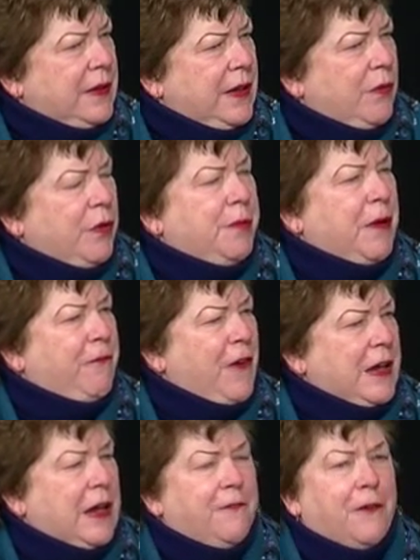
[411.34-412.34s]
It would be
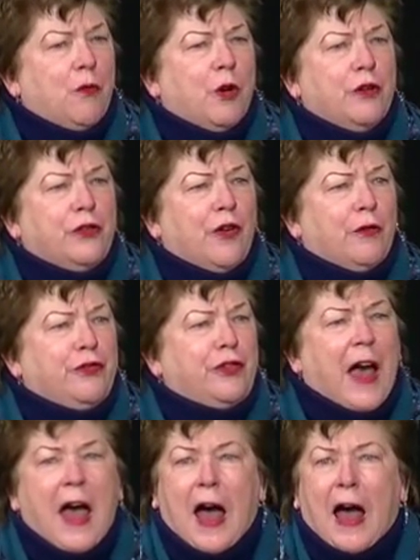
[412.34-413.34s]
funny if it weren't so
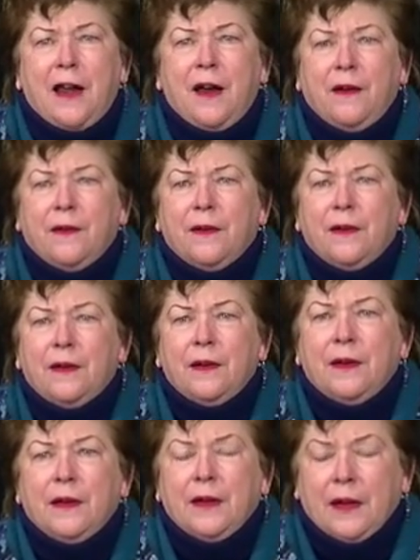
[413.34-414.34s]
sad.
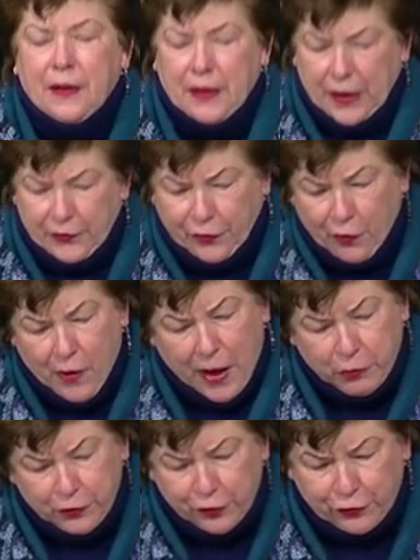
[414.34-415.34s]
And so I
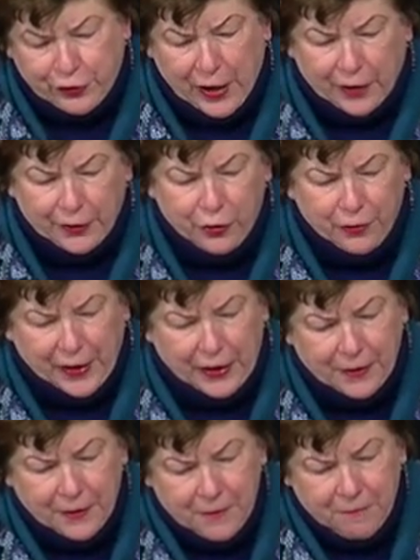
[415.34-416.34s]
will just tell you
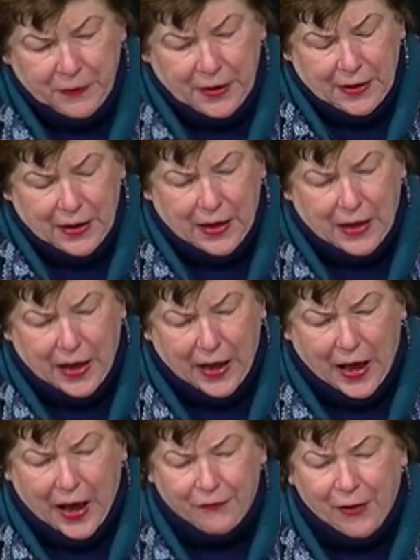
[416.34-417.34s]
that
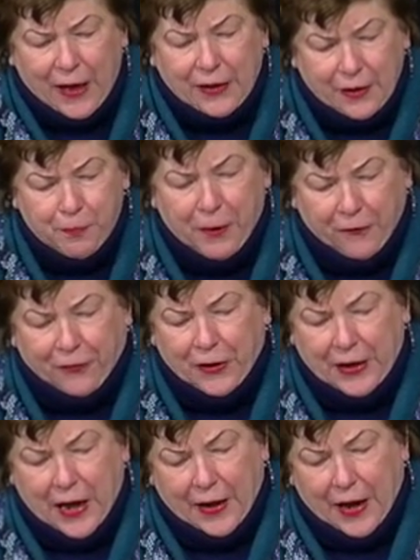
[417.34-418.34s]
I've had an
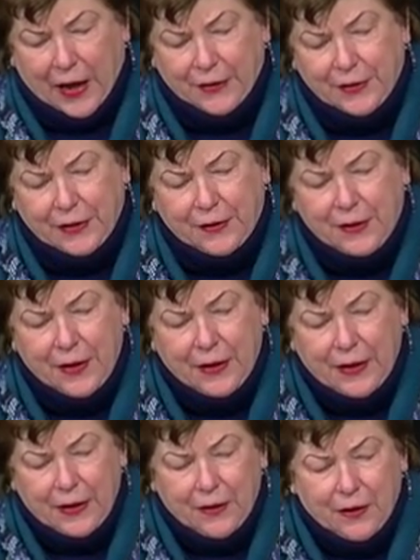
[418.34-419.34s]
epiphany.
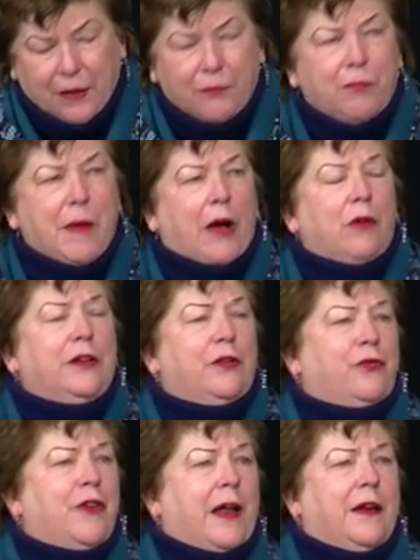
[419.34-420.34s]
My
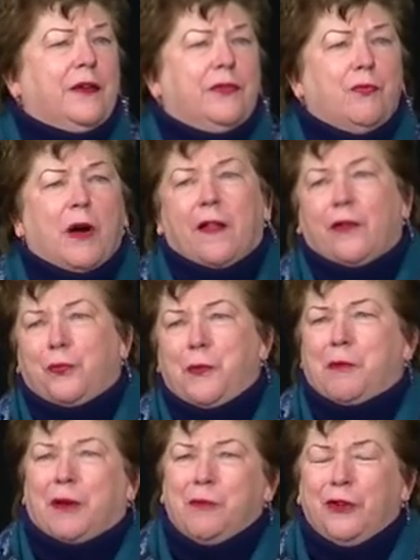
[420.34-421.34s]
oldest friend is one of those
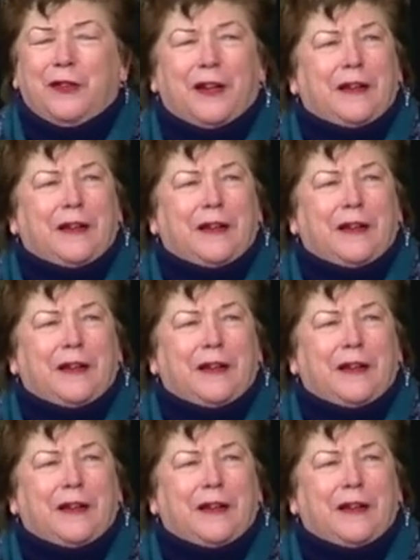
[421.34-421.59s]
people that moved to